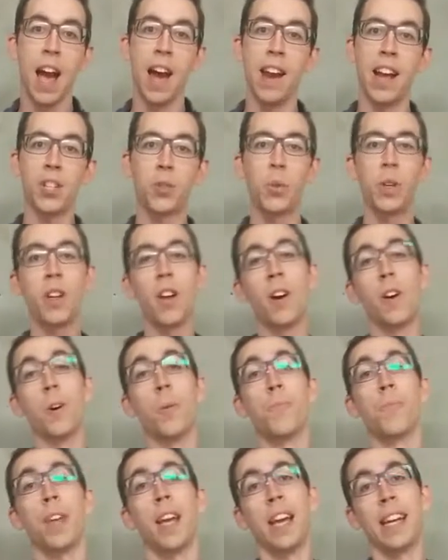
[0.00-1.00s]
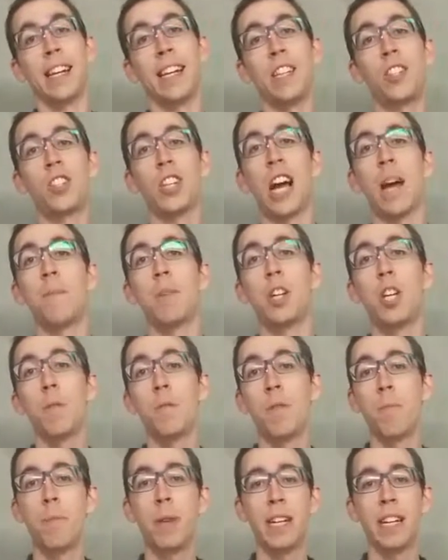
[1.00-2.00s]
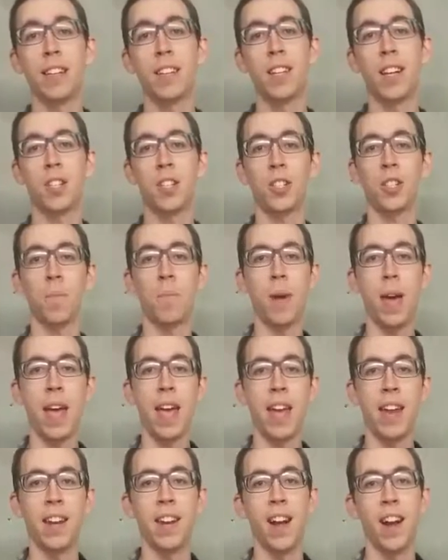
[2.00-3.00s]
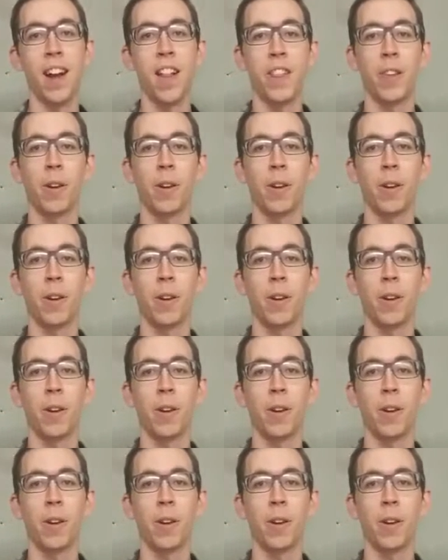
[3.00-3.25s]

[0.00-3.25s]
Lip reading: and as we know, each time a human being touches a pen,